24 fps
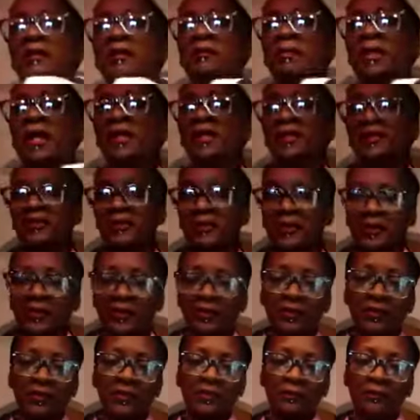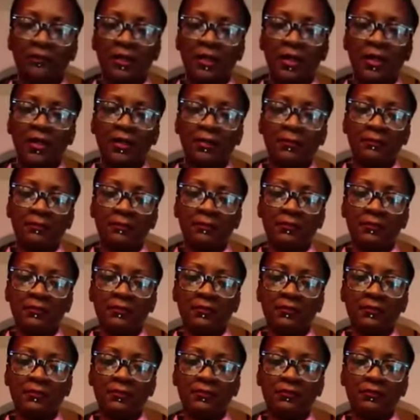the magazine to um,
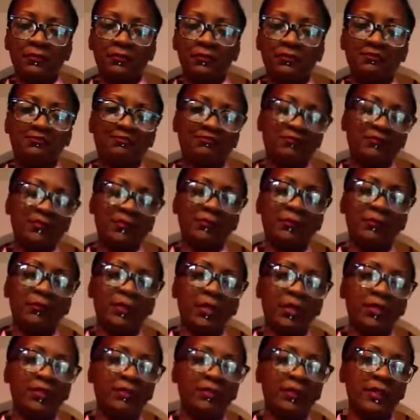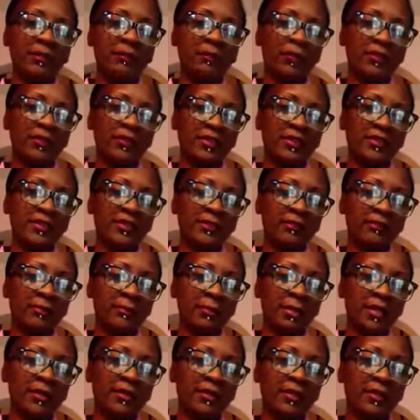if you want to know any more detail
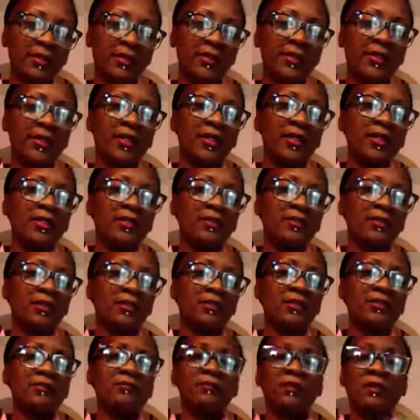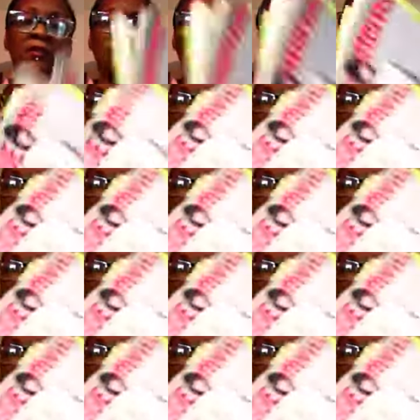about it. So it's Vogue